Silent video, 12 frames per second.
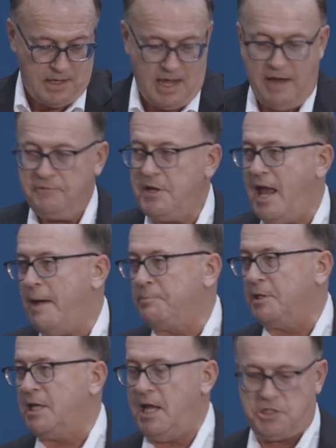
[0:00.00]
Every
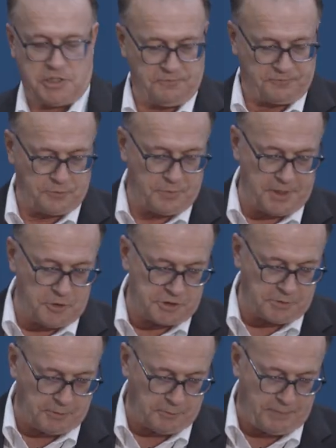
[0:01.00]
application for
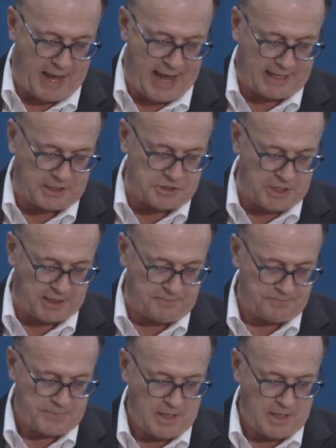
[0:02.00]
reusable packaging,